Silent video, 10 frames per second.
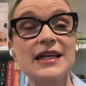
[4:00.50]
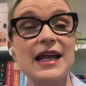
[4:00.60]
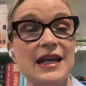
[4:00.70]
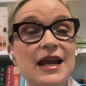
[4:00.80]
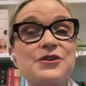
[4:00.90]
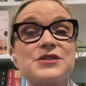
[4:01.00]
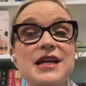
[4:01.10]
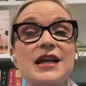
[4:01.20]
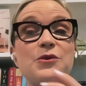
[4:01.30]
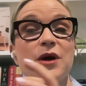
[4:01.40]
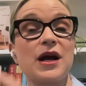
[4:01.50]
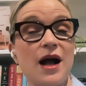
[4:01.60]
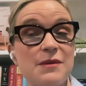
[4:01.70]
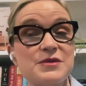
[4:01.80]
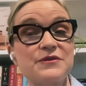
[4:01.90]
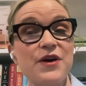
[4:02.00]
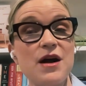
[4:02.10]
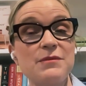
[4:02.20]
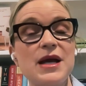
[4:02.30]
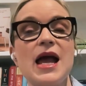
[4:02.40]
it and understanding where it comes
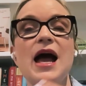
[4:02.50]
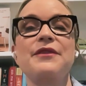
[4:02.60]
from